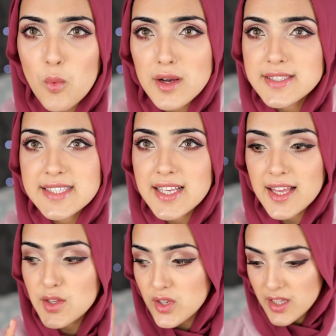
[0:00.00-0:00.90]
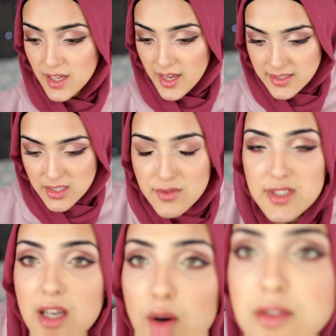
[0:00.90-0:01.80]
once and you can get instant
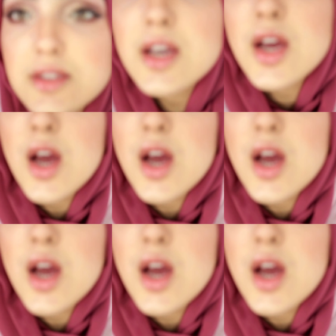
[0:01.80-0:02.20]
results.